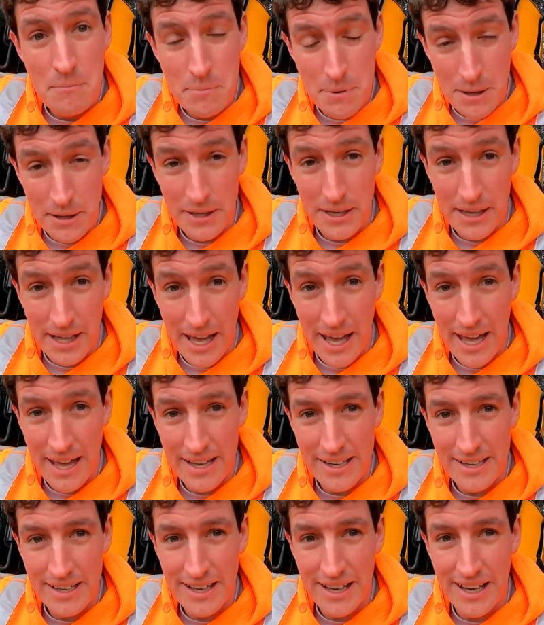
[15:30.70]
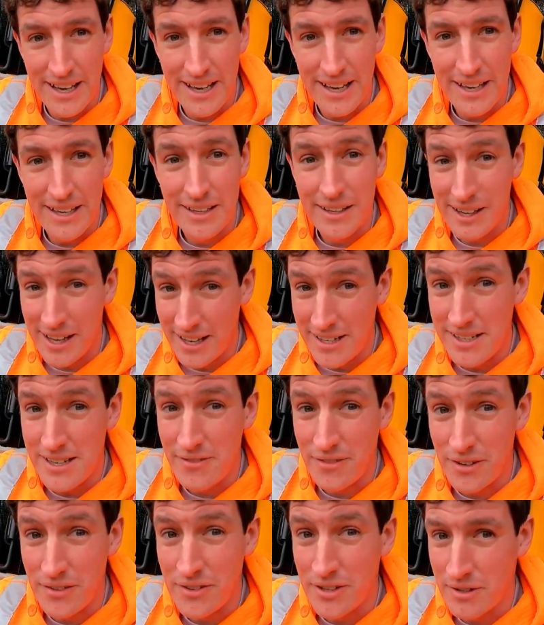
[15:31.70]
but you can
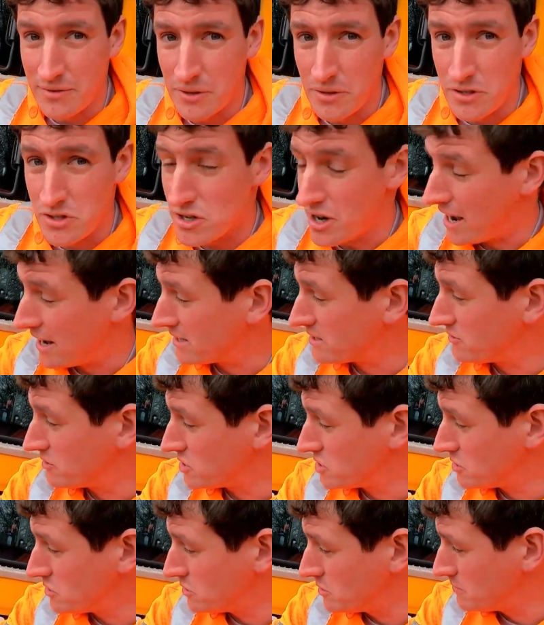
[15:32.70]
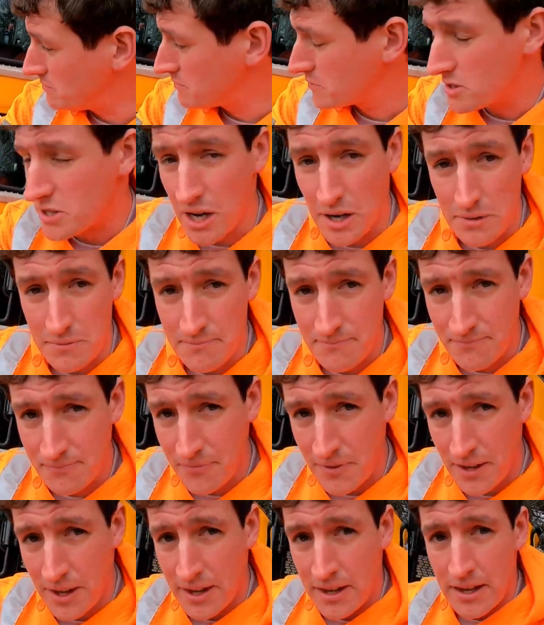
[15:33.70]
definitely fit the wrong tracks for sure. So
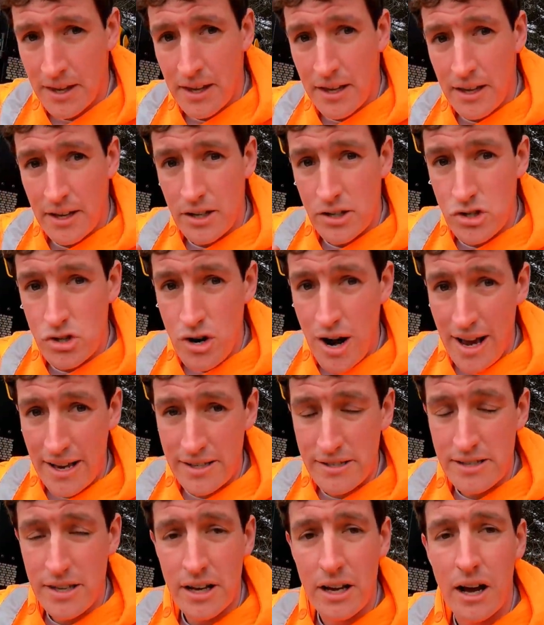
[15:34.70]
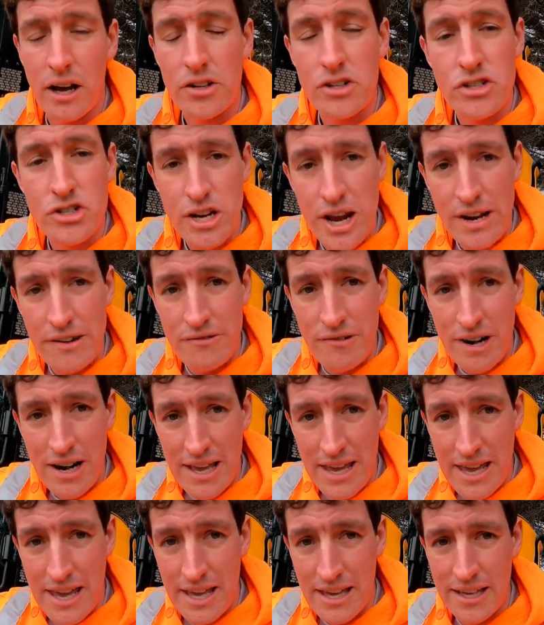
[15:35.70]
tracks are
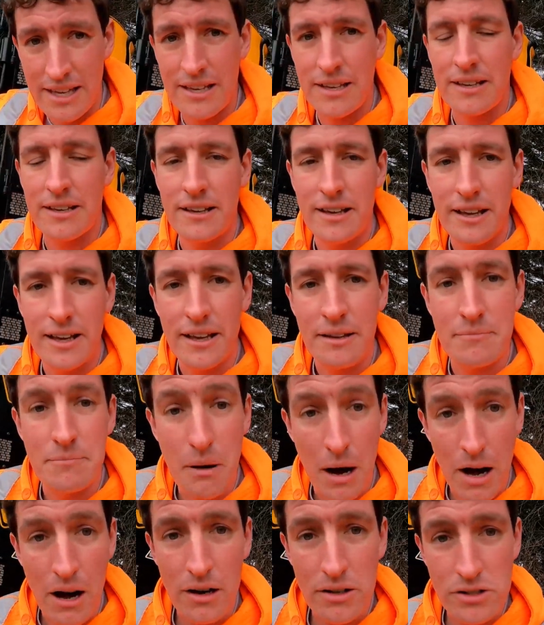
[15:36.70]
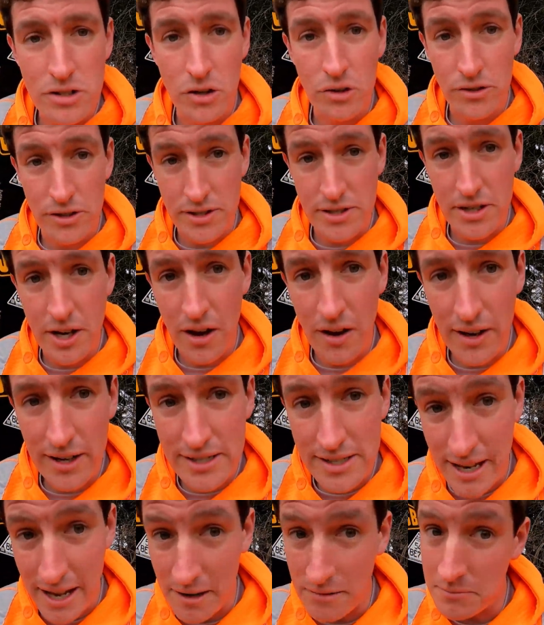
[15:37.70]
generally marked on the
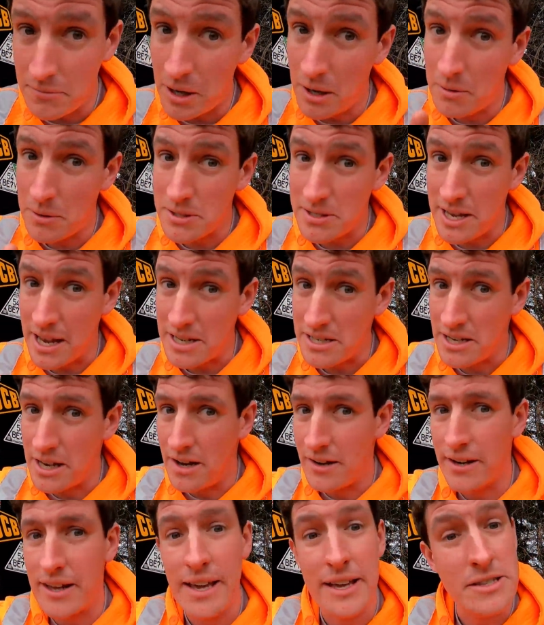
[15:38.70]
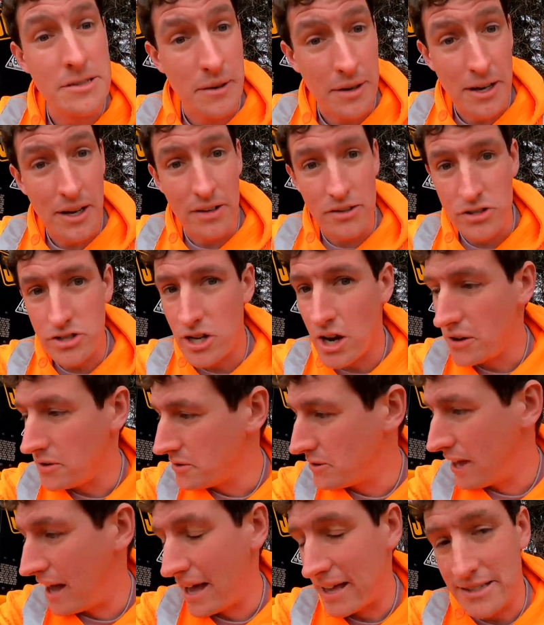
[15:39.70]
side. Now my ones actually aren't here, so I can't show
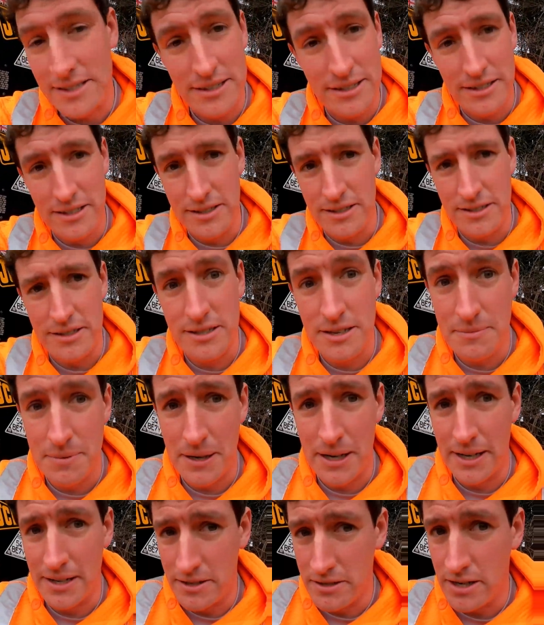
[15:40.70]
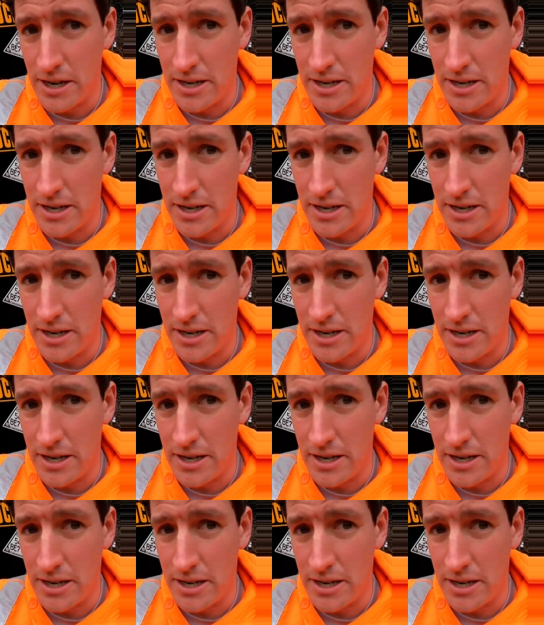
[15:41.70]
you that. Typically